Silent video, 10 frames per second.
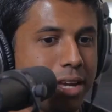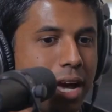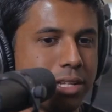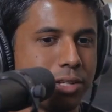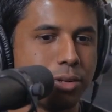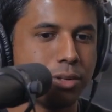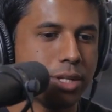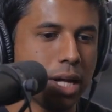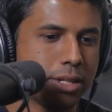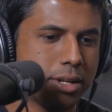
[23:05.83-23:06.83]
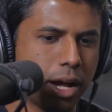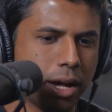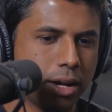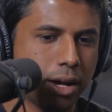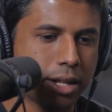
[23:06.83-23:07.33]
I think I have
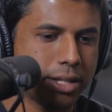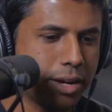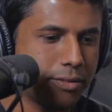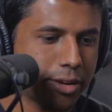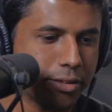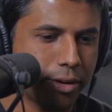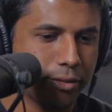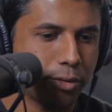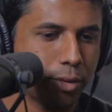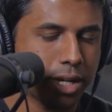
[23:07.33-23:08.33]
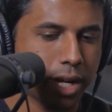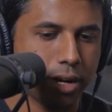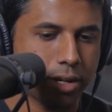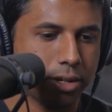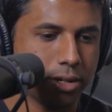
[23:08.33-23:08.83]
like around 40 characters.
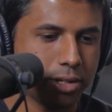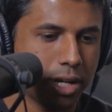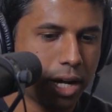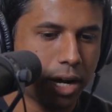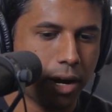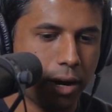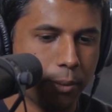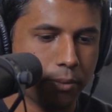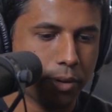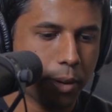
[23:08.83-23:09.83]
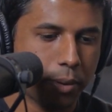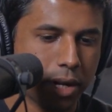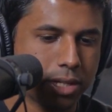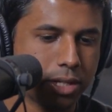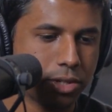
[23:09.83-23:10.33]
But essentially, you can
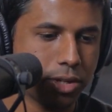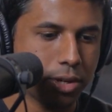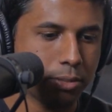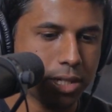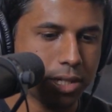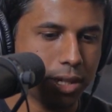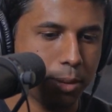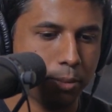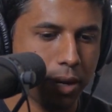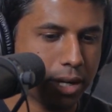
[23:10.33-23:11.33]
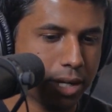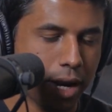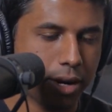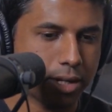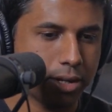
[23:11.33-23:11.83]
basically pick a character,
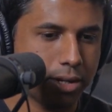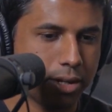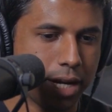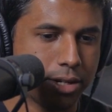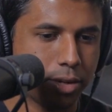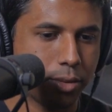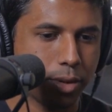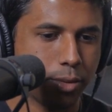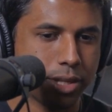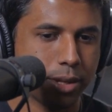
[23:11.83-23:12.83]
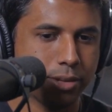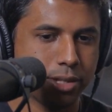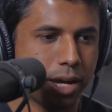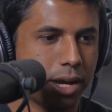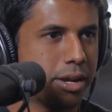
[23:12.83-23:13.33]
enter what you want them to say, and then
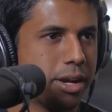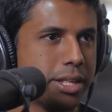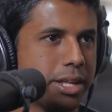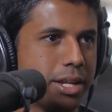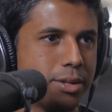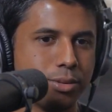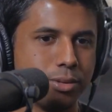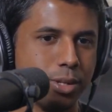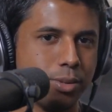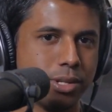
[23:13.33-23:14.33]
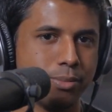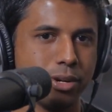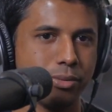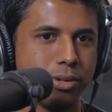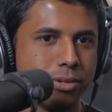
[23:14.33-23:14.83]
it will use them in a real scene. It will
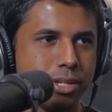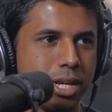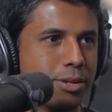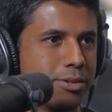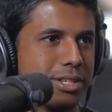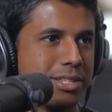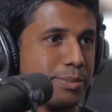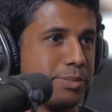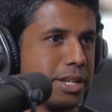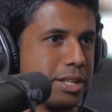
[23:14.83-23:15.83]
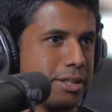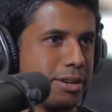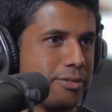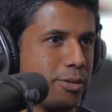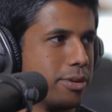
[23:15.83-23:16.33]
just lip sync
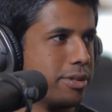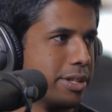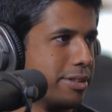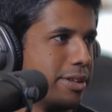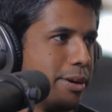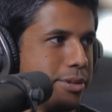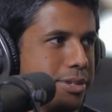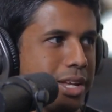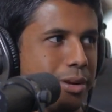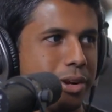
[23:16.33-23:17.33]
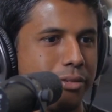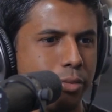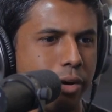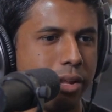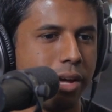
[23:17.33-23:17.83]
them to say whatever you want.
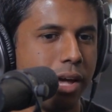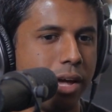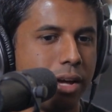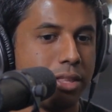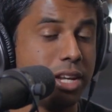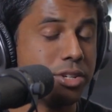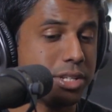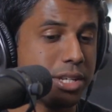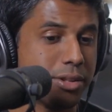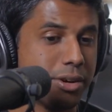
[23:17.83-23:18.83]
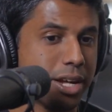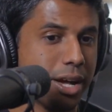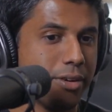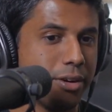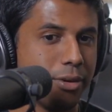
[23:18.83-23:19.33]
The interesting learning I found from that
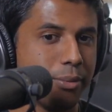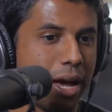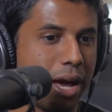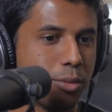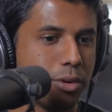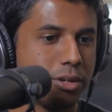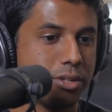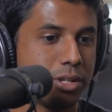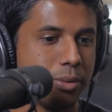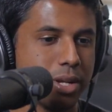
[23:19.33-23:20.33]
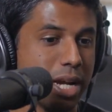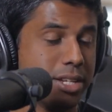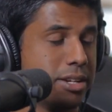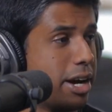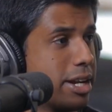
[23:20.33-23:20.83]
was something I did not expect.
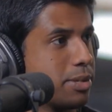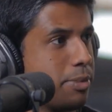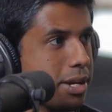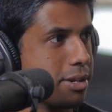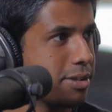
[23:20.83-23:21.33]
So